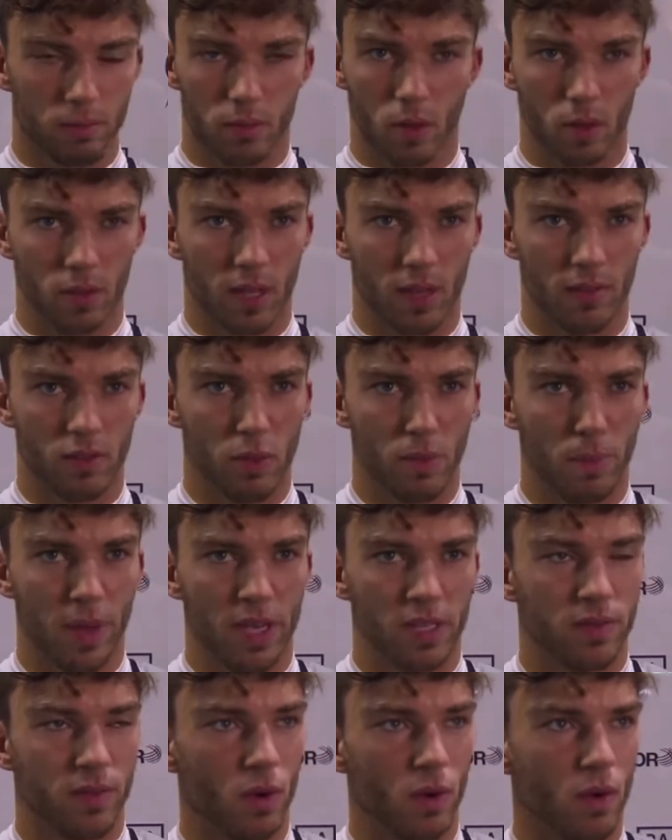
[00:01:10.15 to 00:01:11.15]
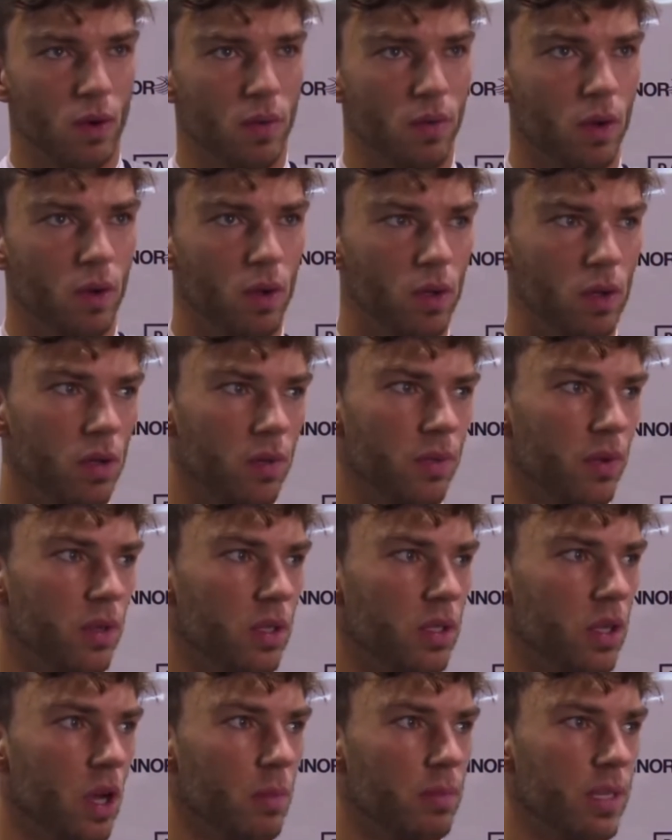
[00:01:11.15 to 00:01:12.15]
don't have the pace for for, for
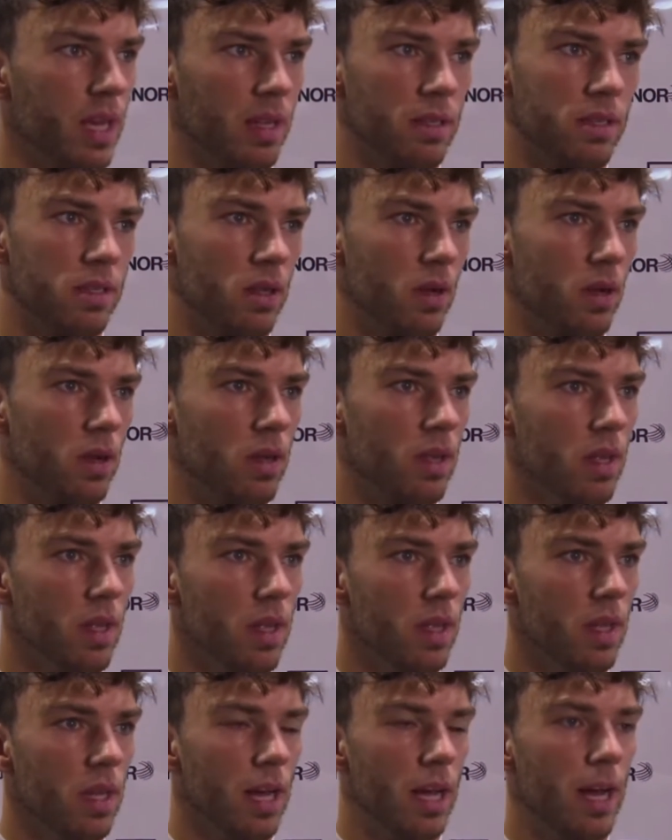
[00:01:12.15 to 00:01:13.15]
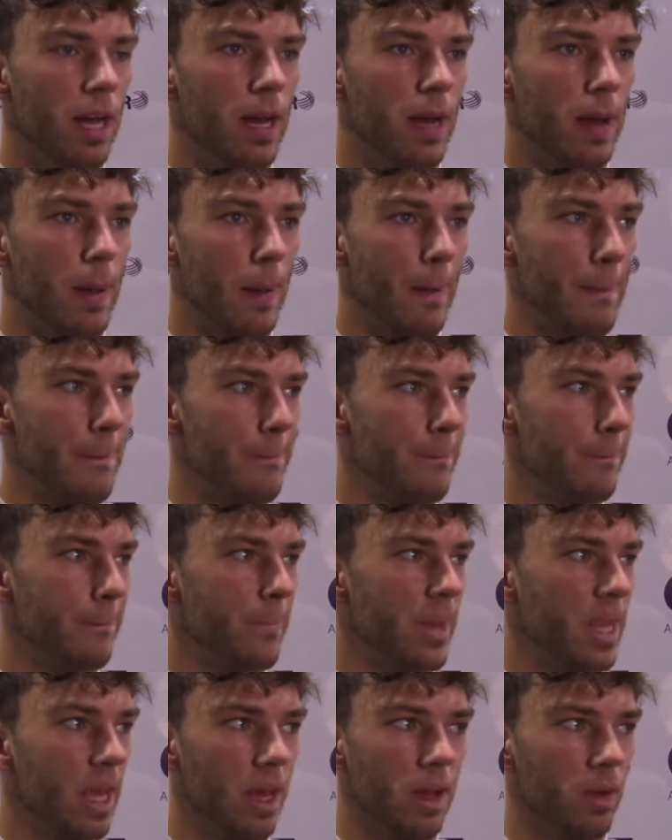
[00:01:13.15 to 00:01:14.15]
the top 10. So um,
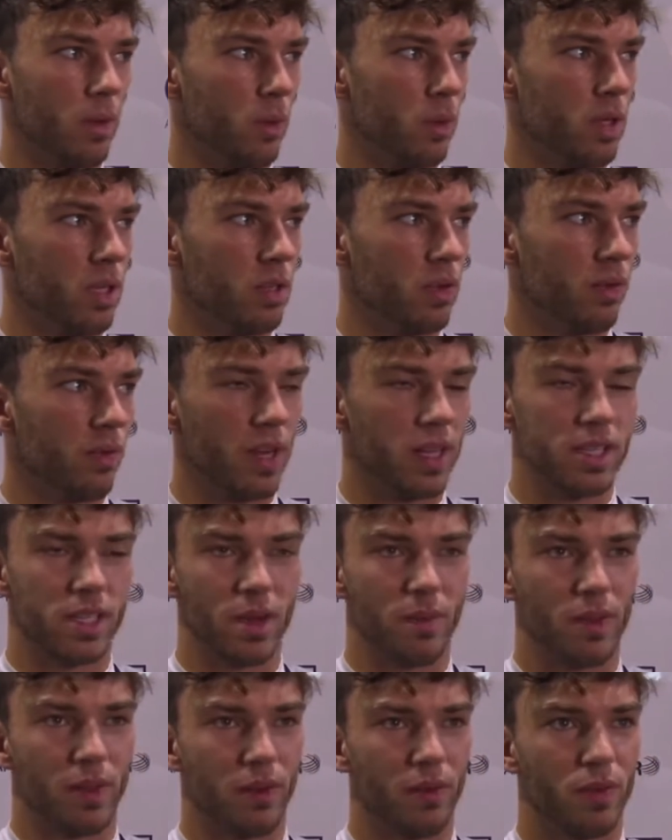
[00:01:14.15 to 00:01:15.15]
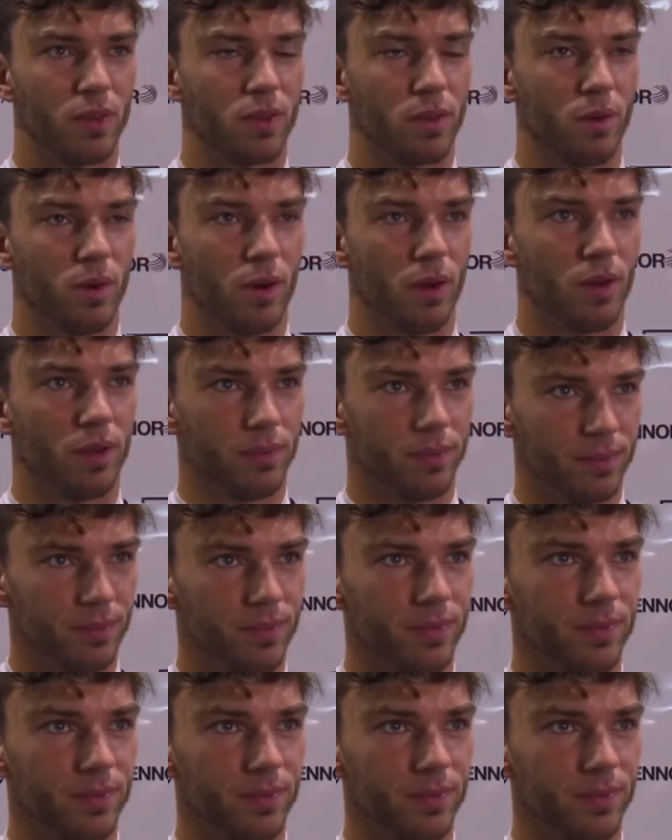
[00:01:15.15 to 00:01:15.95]
yeah, we need to find something for tomorrow